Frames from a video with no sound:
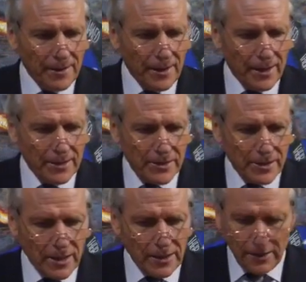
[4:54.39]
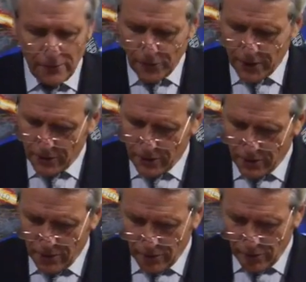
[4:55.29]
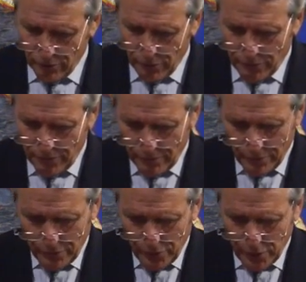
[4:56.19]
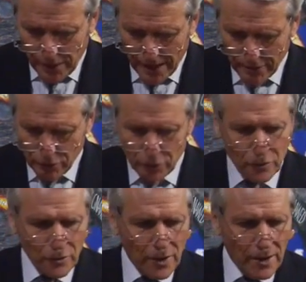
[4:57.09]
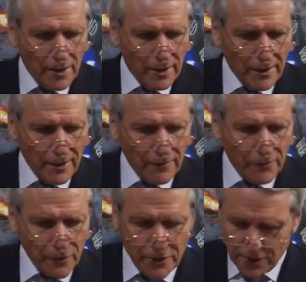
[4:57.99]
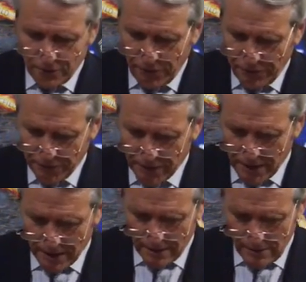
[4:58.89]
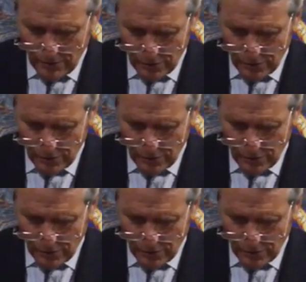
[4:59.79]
And if we refer now to verses 15